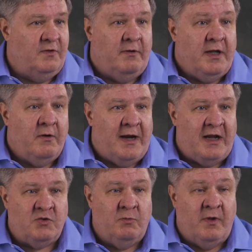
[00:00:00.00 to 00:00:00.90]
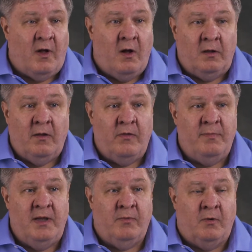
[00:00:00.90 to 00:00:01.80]
Their interaction with all other
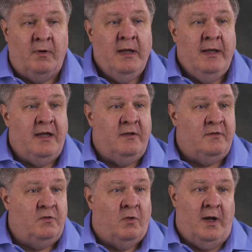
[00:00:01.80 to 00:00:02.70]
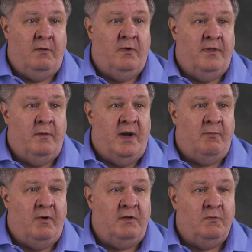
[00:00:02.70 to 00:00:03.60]
people is entwined with their
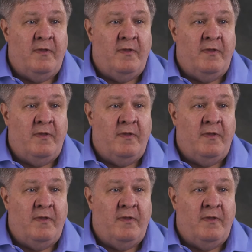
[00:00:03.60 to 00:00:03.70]
memories.